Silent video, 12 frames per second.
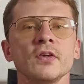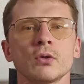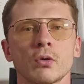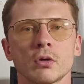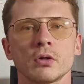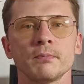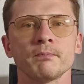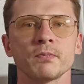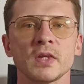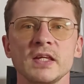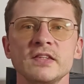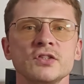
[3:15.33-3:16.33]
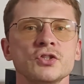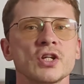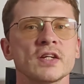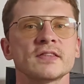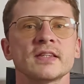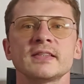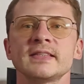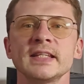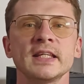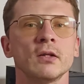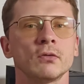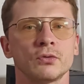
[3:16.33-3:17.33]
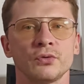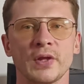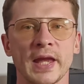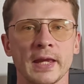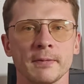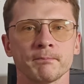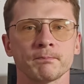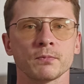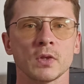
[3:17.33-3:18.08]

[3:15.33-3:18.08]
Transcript: The core isn't just a signal relay.